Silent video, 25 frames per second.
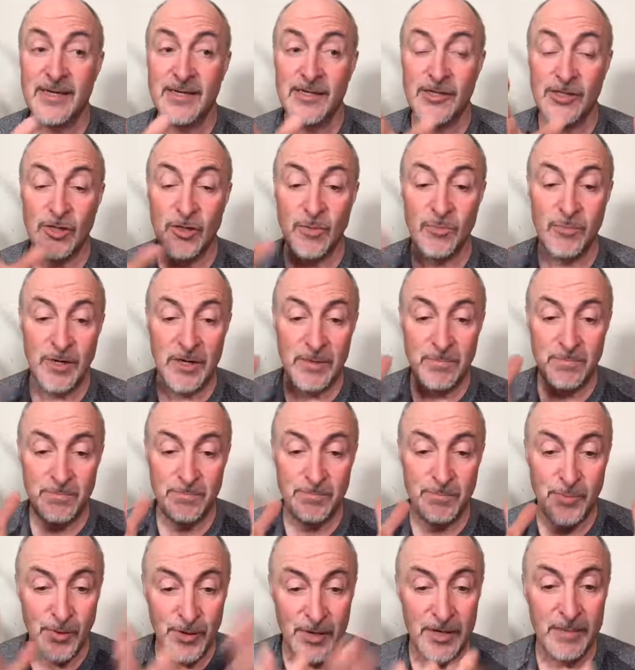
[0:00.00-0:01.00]
So, my
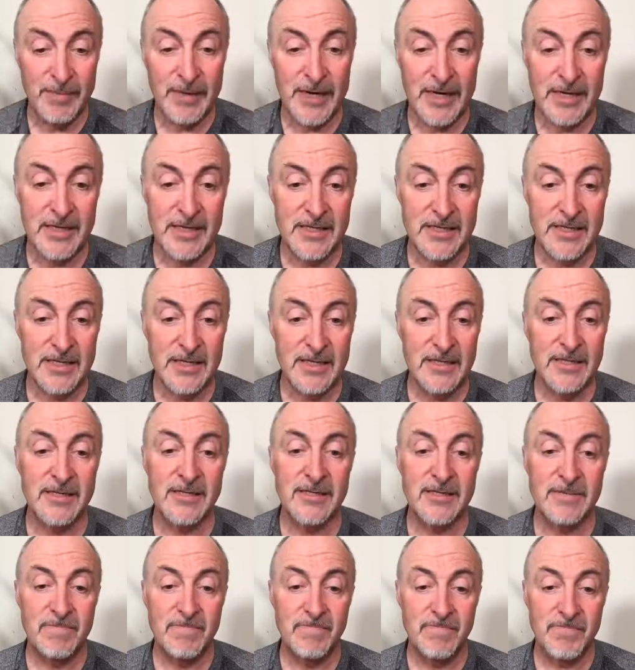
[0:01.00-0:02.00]
point about this
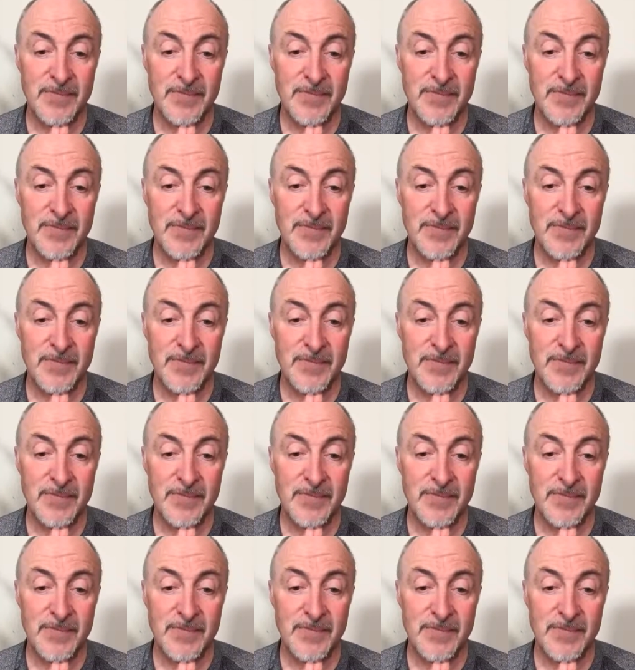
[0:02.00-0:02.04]
is